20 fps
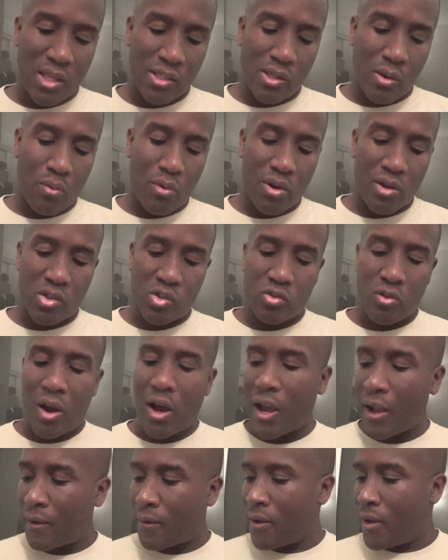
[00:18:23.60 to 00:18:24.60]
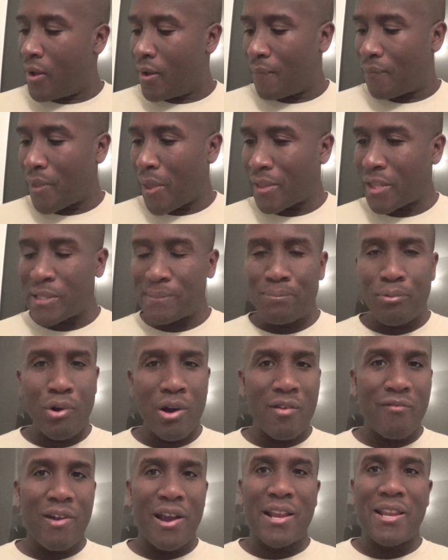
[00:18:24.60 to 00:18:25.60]
want to try. At this
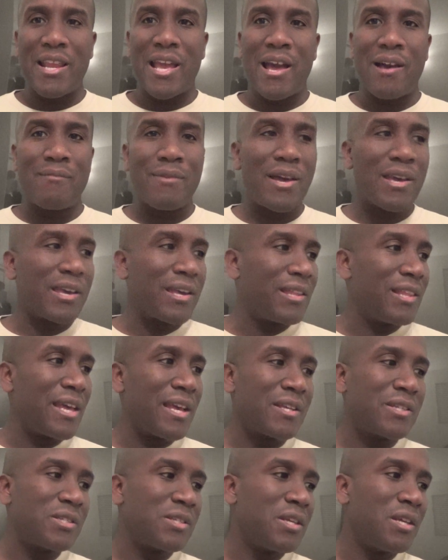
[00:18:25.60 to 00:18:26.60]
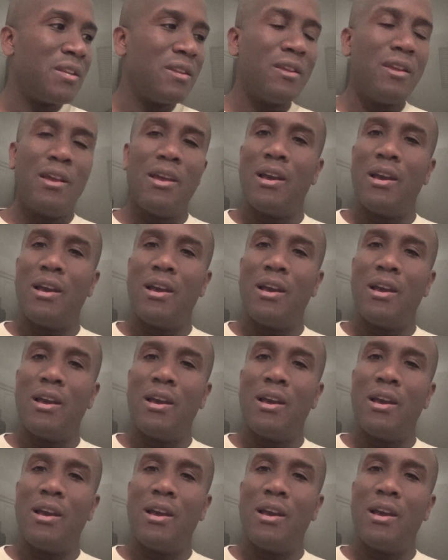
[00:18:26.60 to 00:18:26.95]
point right now in my collection,